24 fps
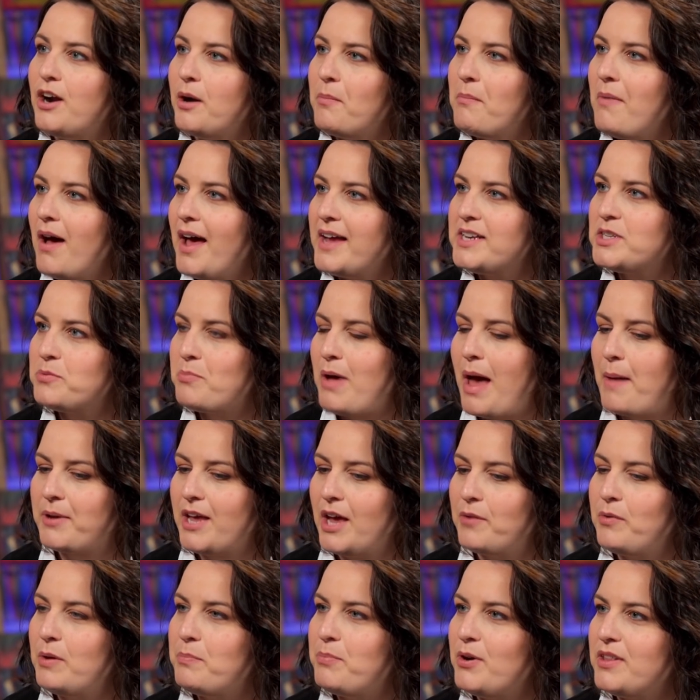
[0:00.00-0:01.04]
in our mind map,
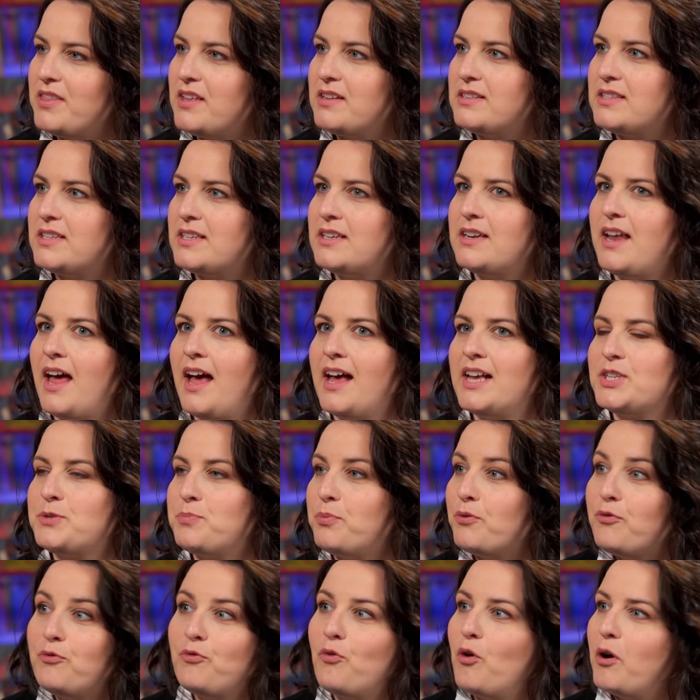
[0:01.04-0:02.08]
can we put this in as
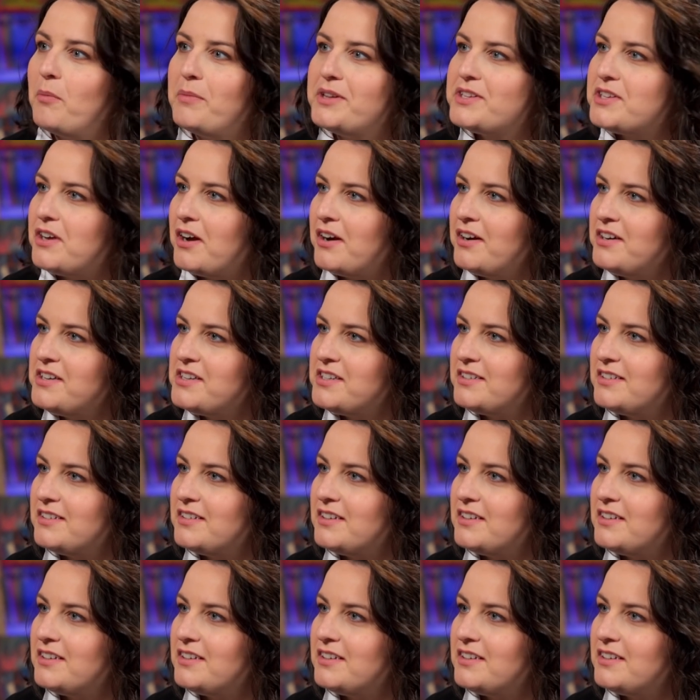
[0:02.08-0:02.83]
performance art?